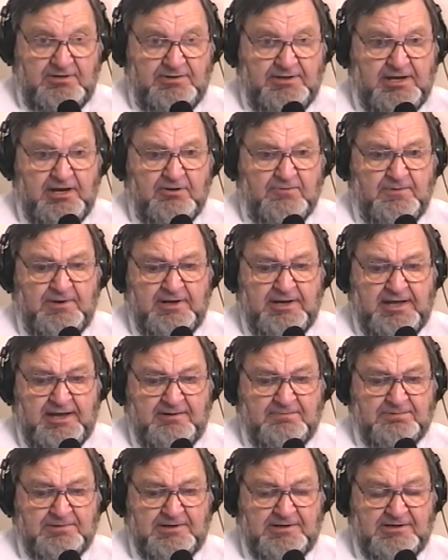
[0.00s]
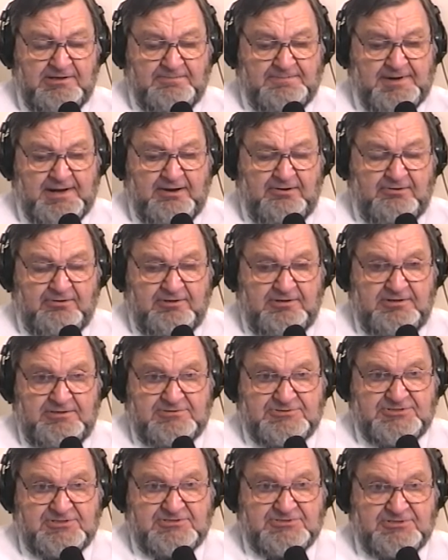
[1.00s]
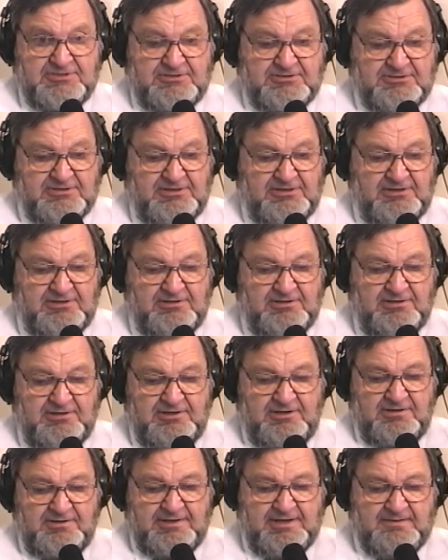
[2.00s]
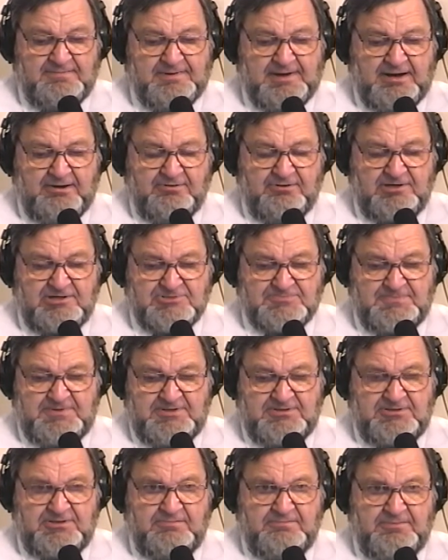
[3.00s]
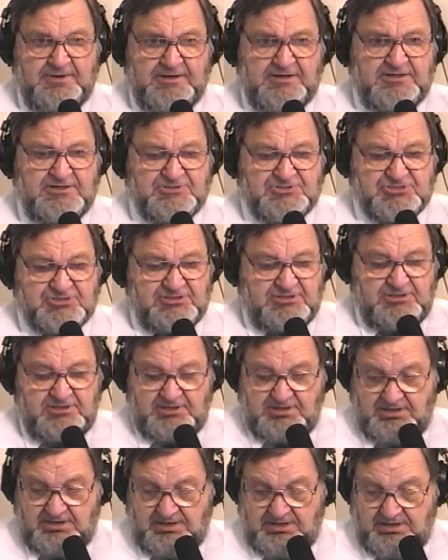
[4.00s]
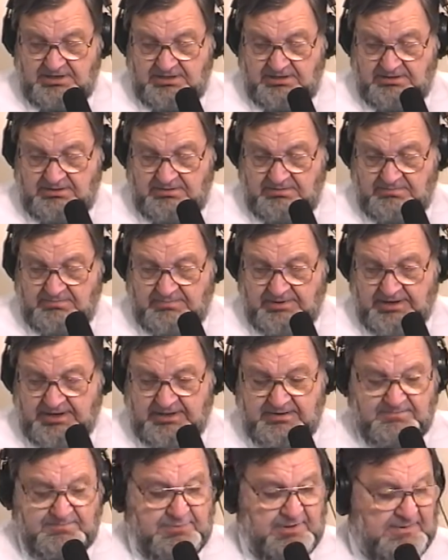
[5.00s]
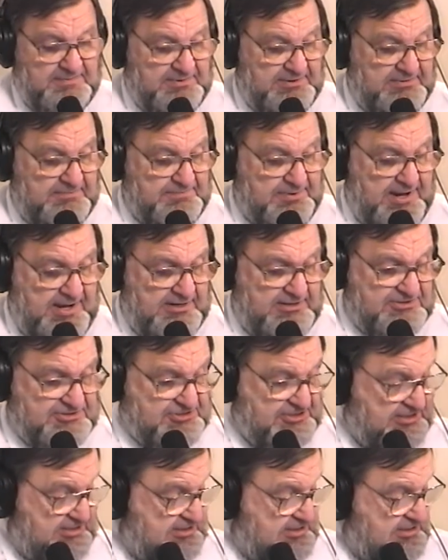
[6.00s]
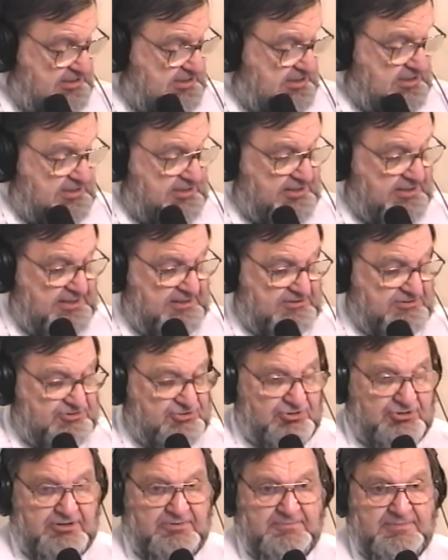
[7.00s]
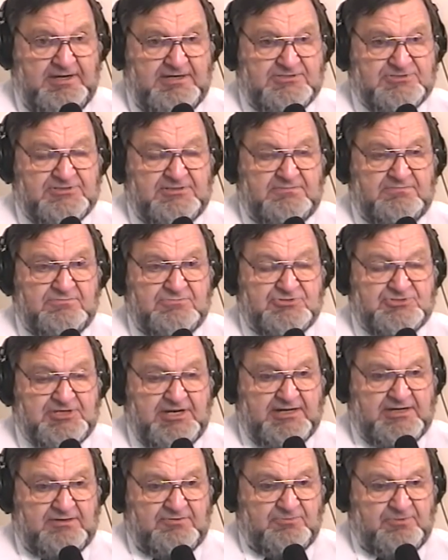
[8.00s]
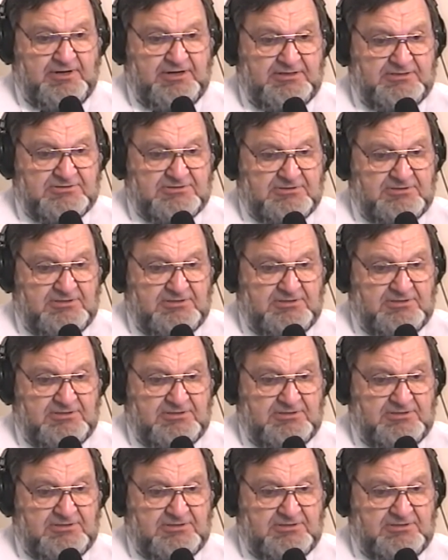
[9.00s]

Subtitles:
already have plenty of power. It's just that that power has been diminished by public policy. that sort of makes them second-rate